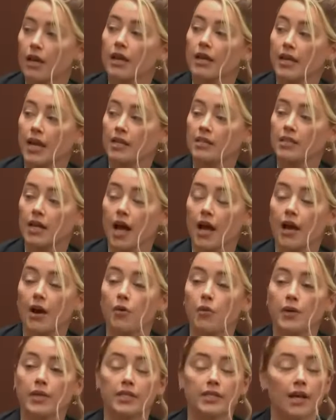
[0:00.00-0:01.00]
Yes, I
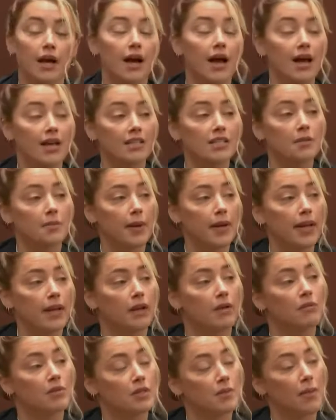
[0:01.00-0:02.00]
always uh, estimated
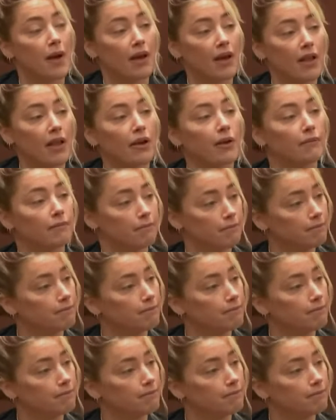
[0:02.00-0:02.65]
it was about a year.